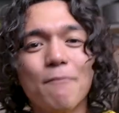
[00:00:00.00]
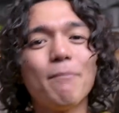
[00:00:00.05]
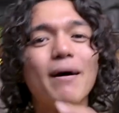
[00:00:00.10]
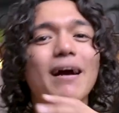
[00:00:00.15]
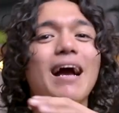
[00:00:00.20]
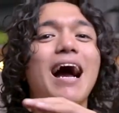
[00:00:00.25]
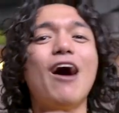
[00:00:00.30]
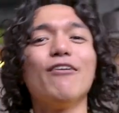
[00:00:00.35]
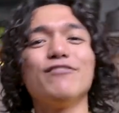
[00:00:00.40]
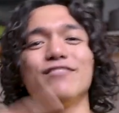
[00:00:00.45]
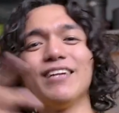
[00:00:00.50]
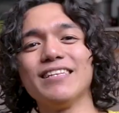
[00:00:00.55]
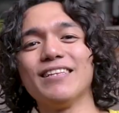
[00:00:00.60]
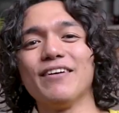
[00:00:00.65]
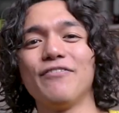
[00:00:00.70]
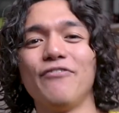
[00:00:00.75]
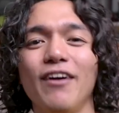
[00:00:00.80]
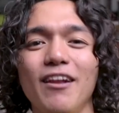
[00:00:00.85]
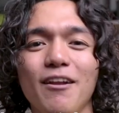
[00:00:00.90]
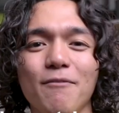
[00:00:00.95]
Pag outside
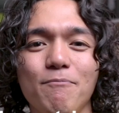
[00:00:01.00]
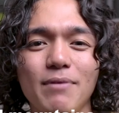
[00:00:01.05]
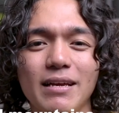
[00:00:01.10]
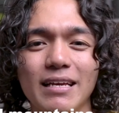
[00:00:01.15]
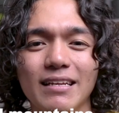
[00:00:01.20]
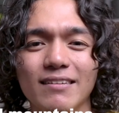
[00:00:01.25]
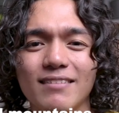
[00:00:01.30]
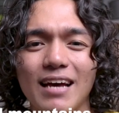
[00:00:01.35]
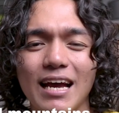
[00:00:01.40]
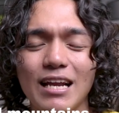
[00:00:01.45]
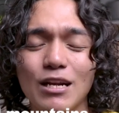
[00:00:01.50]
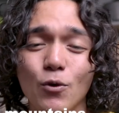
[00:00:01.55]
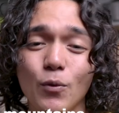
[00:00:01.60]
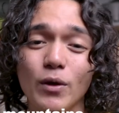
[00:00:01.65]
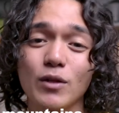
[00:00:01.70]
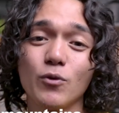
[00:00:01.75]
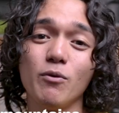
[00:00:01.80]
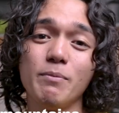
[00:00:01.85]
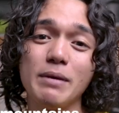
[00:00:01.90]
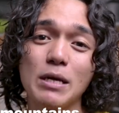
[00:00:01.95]
the Philippines, I know
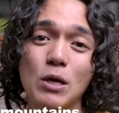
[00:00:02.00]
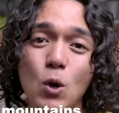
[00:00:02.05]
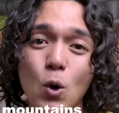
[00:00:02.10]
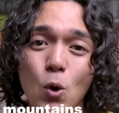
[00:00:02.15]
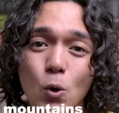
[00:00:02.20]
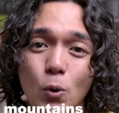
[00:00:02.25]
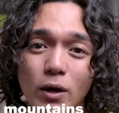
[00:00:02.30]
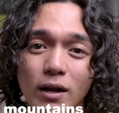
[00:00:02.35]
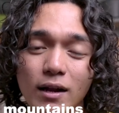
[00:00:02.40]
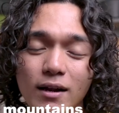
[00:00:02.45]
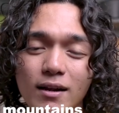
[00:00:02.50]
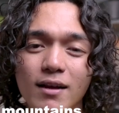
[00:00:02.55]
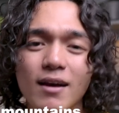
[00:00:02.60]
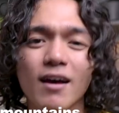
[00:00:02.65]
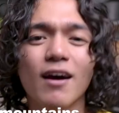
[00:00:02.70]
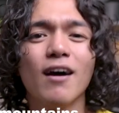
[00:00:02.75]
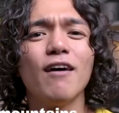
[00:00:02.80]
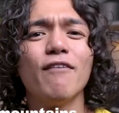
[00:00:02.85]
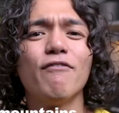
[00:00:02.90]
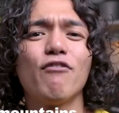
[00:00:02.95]
it will be cold.
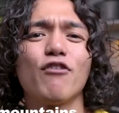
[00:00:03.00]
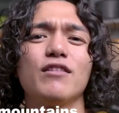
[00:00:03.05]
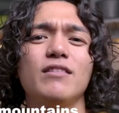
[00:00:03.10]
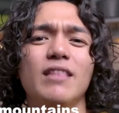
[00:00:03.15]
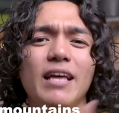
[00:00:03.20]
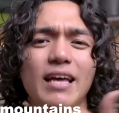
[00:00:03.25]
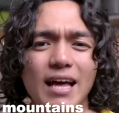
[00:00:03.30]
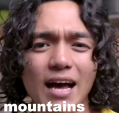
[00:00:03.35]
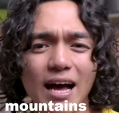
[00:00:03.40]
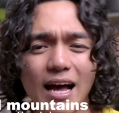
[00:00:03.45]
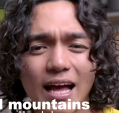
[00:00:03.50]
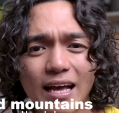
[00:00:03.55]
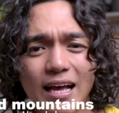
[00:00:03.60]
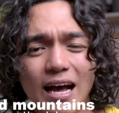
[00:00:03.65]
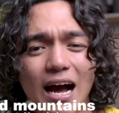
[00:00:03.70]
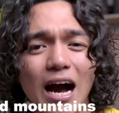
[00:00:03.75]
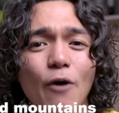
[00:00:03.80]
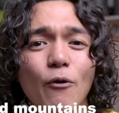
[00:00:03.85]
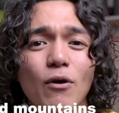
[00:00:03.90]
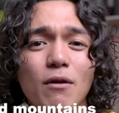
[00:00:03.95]
For day
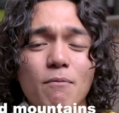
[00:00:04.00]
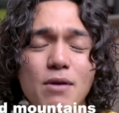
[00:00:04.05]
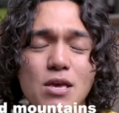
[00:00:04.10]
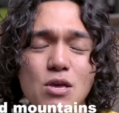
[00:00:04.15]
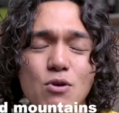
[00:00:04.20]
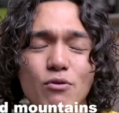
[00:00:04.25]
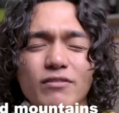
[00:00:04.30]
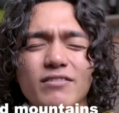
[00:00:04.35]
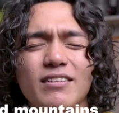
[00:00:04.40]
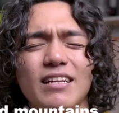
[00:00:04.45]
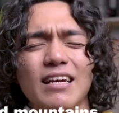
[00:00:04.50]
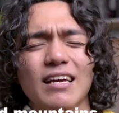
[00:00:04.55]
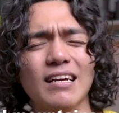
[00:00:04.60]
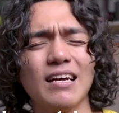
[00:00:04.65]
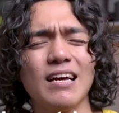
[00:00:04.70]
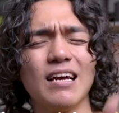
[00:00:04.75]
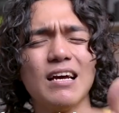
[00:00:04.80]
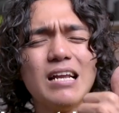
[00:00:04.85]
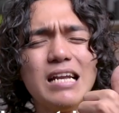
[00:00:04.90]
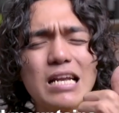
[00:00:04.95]
hike, I will be using
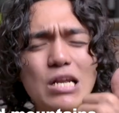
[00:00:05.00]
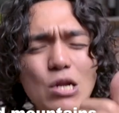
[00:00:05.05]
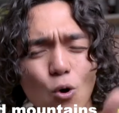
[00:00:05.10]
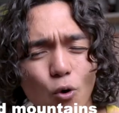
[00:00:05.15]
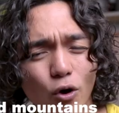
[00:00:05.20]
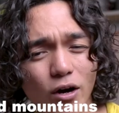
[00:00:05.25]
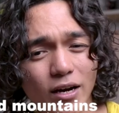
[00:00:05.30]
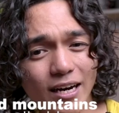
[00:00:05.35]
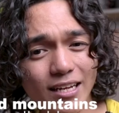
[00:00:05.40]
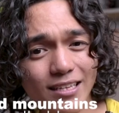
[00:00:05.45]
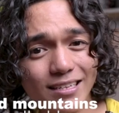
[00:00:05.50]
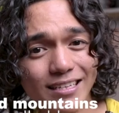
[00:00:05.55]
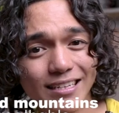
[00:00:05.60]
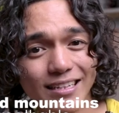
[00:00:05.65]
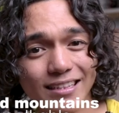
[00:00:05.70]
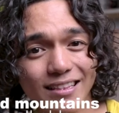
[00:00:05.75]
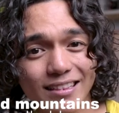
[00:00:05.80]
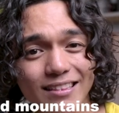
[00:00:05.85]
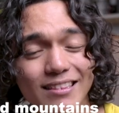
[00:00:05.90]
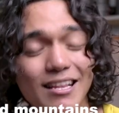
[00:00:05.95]
low-cut
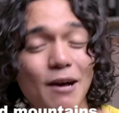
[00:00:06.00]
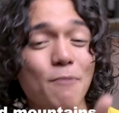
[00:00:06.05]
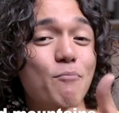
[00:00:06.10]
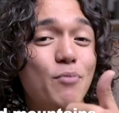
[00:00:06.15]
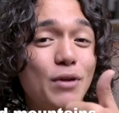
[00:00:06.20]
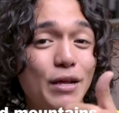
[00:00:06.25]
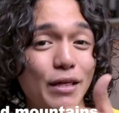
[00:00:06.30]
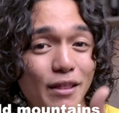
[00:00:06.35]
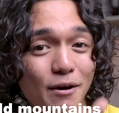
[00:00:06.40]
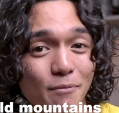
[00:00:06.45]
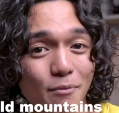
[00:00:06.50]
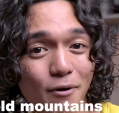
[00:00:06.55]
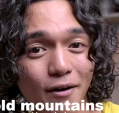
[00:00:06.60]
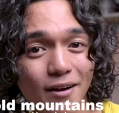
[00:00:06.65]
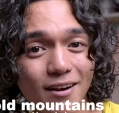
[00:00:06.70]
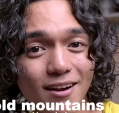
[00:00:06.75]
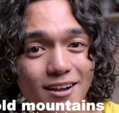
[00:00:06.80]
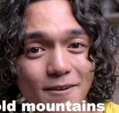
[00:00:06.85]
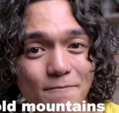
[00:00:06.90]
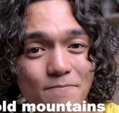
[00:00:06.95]
na
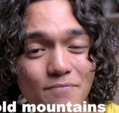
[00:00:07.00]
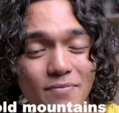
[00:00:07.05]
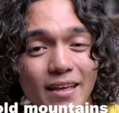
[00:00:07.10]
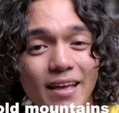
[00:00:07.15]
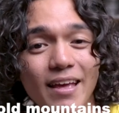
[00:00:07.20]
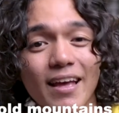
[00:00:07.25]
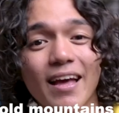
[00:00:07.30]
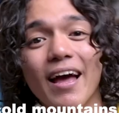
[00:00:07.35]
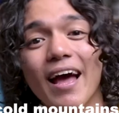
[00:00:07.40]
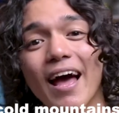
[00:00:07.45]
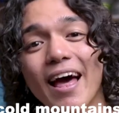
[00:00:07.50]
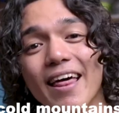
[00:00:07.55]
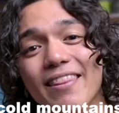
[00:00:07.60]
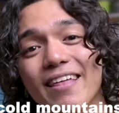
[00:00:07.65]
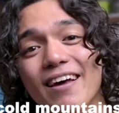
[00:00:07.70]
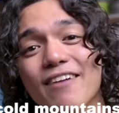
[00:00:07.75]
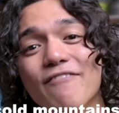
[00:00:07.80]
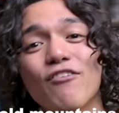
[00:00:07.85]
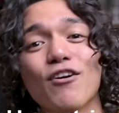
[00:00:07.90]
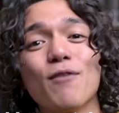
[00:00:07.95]
breathable. And
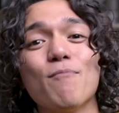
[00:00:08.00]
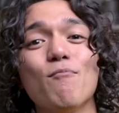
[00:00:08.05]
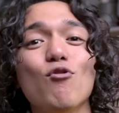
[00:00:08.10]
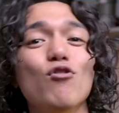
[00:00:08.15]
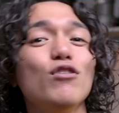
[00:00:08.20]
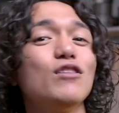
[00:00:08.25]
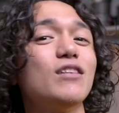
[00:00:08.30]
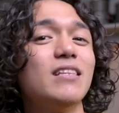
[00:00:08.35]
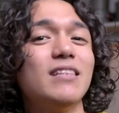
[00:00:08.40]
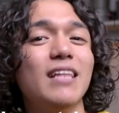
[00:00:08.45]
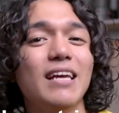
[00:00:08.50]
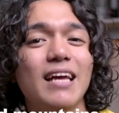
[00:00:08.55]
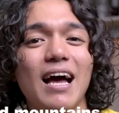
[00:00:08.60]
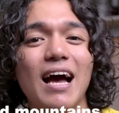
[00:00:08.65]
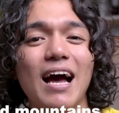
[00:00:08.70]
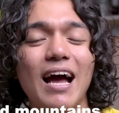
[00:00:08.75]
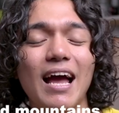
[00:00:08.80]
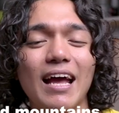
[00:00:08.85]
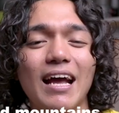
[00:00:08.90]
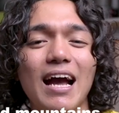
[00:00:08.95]
then for multi-day
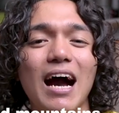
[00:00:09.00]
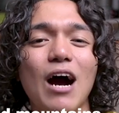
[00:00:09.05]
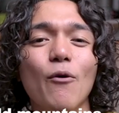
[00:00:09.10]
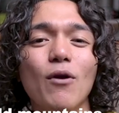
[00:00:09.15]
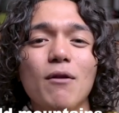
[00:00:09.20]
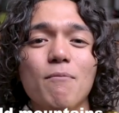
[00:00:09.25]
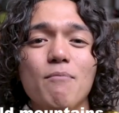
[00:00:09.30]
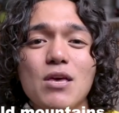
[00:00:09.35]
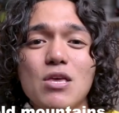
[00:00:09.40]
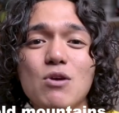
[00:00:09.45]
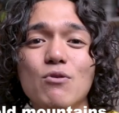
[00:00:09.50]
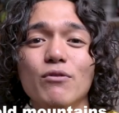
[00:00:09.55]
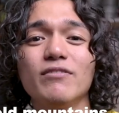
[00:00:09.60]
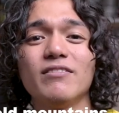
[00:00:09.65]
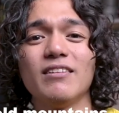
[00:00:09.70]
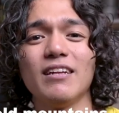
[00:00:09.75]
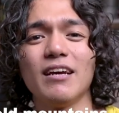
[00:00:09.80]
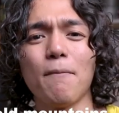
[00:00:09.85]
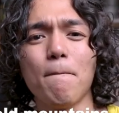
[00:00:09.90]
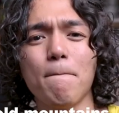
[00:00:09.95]
hike, I will be
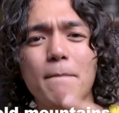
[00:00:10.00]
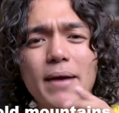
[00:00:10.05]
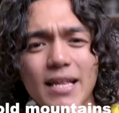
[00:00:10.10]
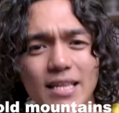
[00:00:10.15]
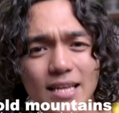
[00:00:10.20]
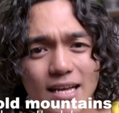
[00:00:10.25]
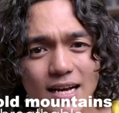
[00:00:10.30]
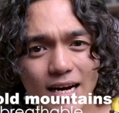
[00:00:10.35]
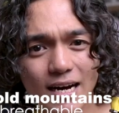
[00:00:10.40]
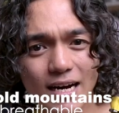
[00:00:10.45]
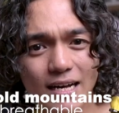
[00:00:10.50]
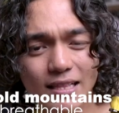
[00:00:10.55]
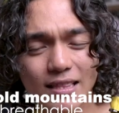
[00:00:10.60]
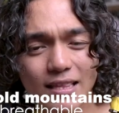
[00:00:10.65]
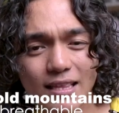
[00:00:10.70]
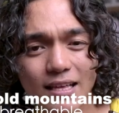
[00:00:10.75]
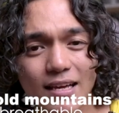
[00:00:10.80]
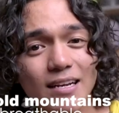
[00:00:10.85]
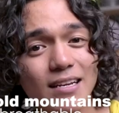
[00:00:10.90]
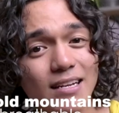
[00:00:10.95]
using mid-cut
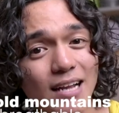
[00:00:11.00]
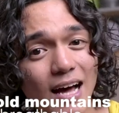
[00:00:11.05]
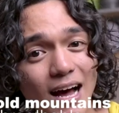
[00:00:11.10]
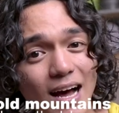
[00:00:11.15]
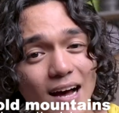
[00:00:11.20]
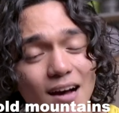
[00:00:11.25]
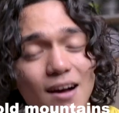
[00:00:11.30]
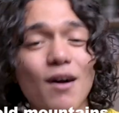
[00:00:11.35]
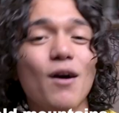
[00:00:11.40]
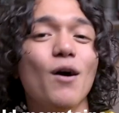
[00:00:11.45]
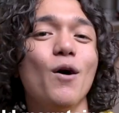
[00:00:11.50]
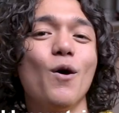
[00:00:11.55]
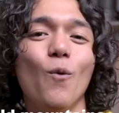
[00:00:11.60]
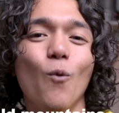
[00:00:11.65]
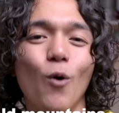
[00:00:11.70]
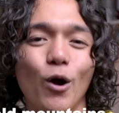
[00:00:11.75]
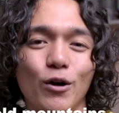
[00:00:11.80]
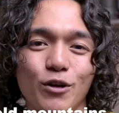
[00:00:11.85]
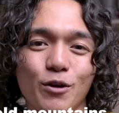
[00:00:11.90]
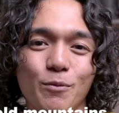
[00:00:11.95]
na
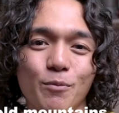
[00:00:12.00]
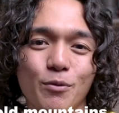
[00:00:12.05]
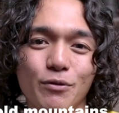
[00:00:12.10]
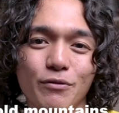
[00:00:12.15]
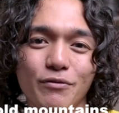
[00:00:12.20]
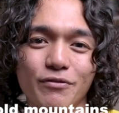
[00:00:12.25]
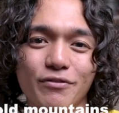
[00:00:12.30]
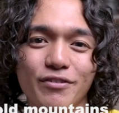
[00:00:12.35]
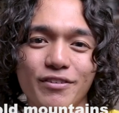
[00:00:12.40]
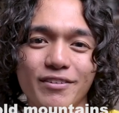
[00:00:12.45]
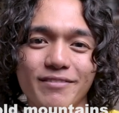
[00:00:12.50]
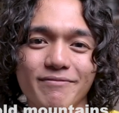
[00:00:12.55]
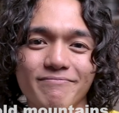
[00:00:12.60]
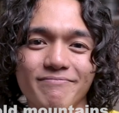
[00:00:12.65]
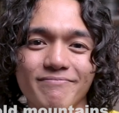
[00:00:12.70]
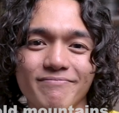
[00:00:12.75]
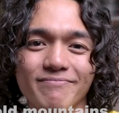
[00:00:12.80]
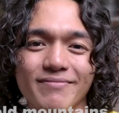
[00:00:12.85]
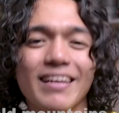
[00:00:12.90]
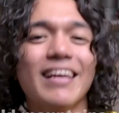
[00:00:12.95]
waterproof.
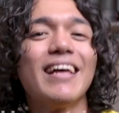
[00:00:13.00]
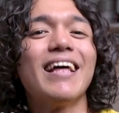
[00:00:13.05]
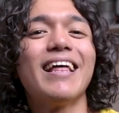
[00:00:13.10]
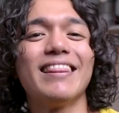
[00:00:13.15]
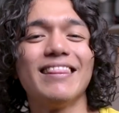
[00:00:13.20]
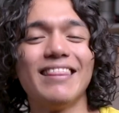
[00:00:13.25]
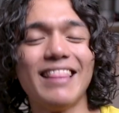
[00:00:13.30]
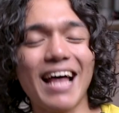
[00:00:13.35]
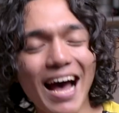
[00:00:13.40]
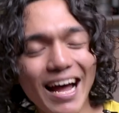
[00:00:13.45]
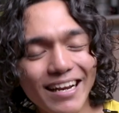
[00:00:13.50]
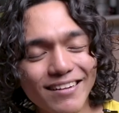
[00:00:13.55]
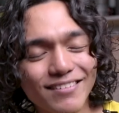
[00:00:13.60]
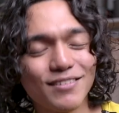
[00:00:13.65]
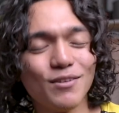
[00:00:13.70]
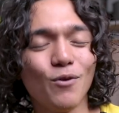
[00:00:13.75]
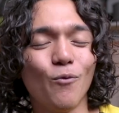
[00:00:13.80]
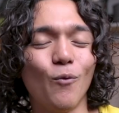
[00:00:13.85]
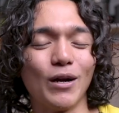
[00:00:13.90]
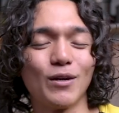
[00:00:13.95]

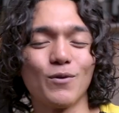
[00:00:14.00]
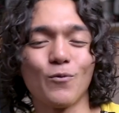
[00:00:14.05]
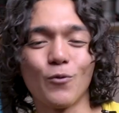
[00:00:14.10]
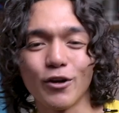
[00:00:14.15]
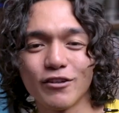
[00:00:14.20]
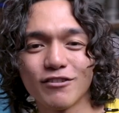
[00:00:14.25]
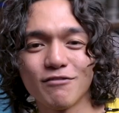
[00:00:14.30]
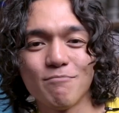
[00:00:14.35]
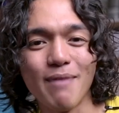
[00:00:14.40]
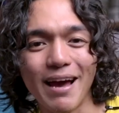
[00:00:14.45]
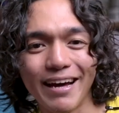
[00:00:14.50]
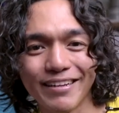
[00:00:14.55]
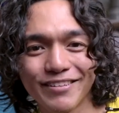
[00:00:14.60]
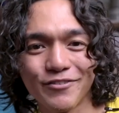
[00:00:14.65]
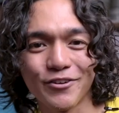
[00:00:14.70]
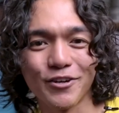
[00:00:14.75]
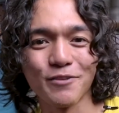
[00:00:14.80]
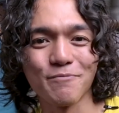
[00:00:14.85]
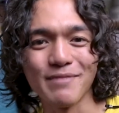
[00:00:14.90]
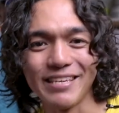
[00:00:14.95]
That's what works
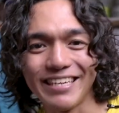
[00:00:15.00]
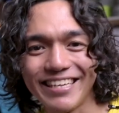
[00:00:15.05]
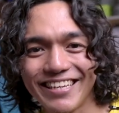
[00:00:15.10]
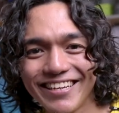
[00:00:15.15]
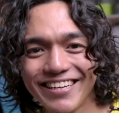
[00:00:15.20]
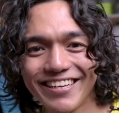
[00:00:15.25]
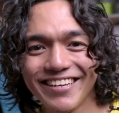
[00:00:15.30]
best for me.